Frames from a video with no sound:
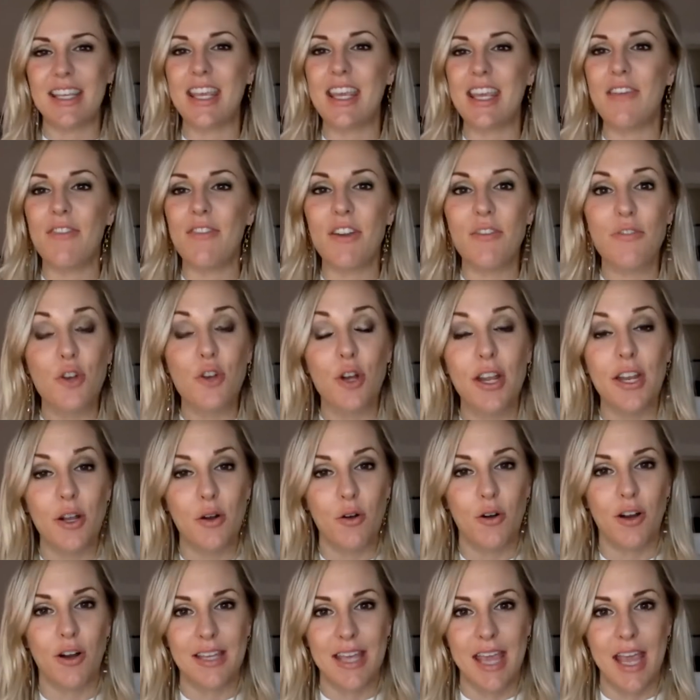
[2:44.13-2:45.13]
Even if you're eating
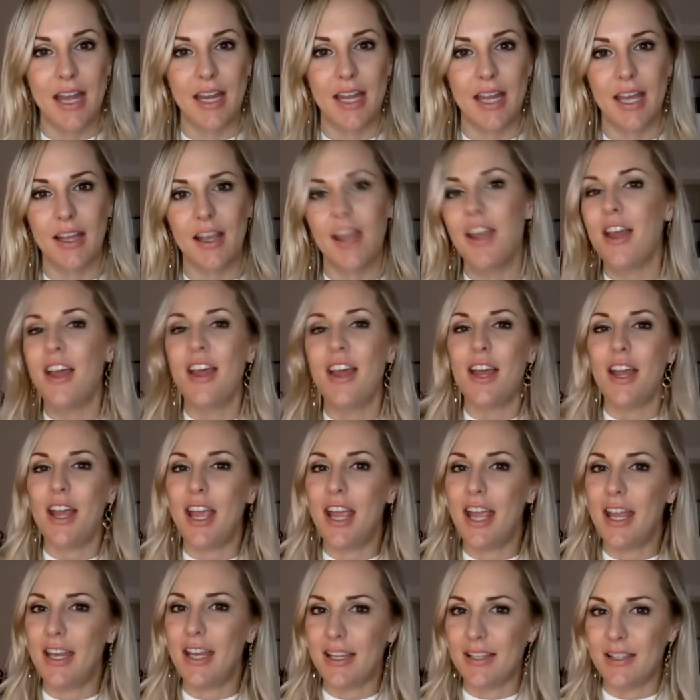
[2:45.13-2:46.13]
organic,
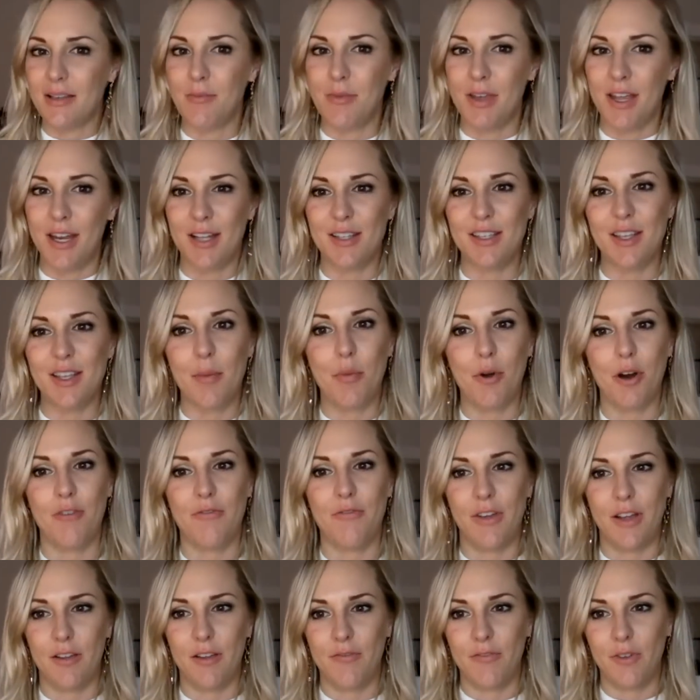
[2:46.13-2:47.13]
it doesn't mean it's a
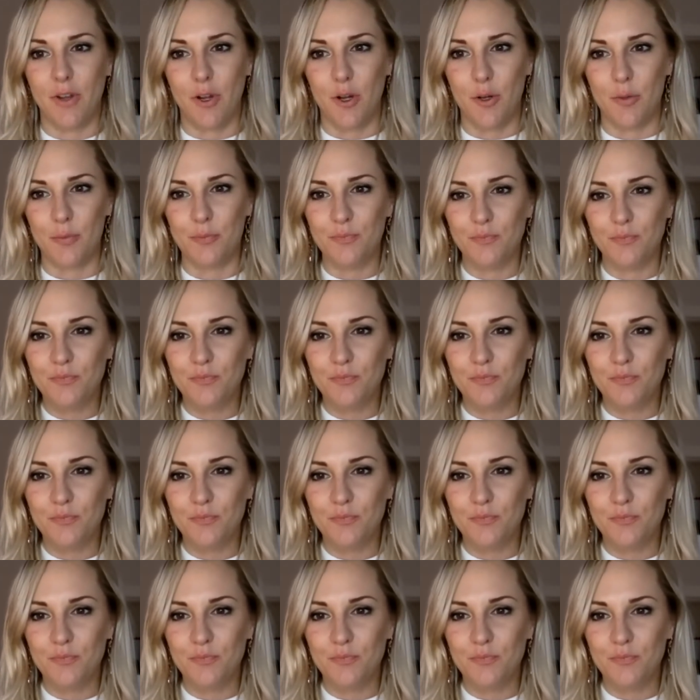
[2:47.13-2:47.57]
perfect food.